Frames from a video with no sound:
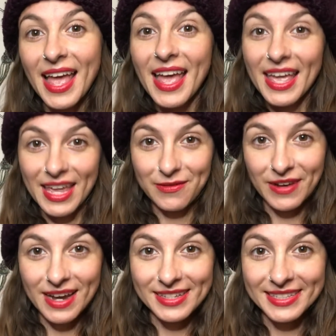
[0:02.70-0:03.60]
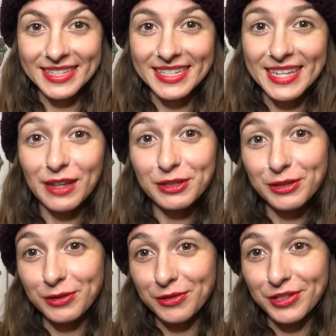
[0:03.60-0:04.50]
Hey friends, it's Alex
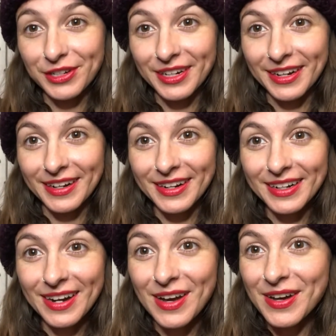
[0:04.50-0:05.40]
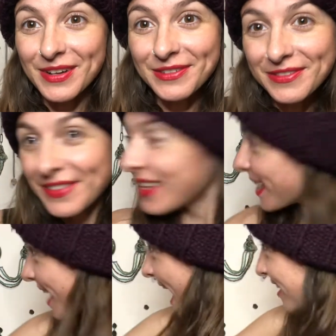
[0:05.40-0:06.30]
Lozier here of
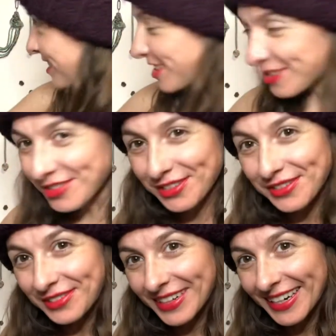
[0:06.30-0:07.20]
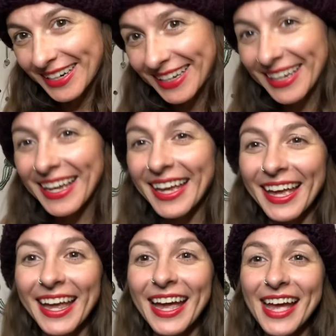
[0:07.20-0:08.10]
Alex Lozier Jewelry.
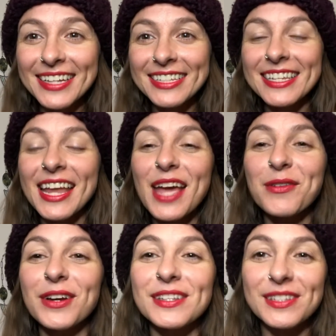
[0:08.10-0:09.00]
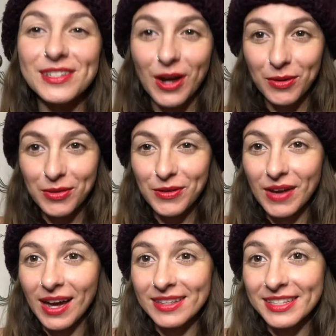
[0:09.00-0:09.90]
And today I wanted to talk with you
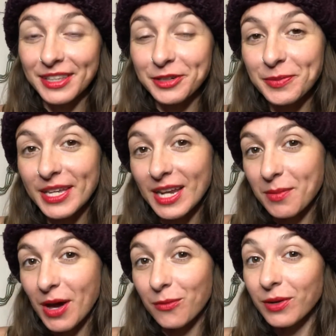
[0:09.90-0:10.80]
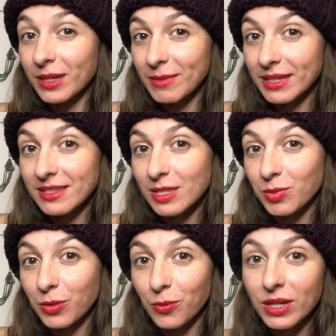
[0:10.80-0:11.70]
guys a little bit about what it means to
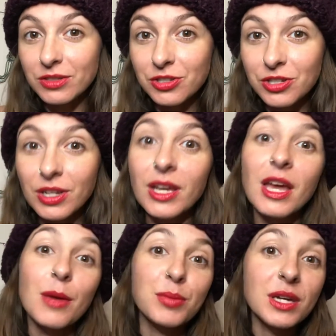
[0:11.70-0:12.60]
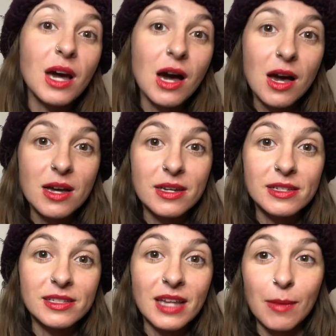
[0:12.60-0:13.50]
be a witch,
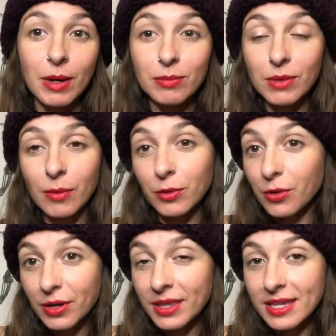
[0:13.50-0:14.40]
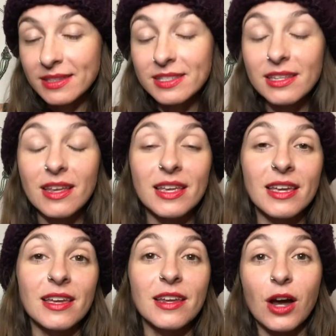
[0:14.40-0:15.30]
because I'm recording this
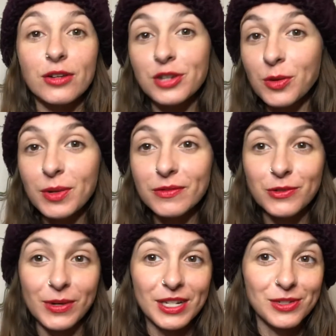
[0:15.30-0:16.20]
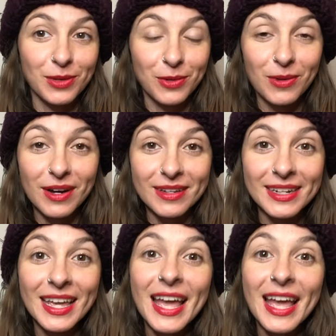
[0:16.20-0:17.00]
in October of 2021,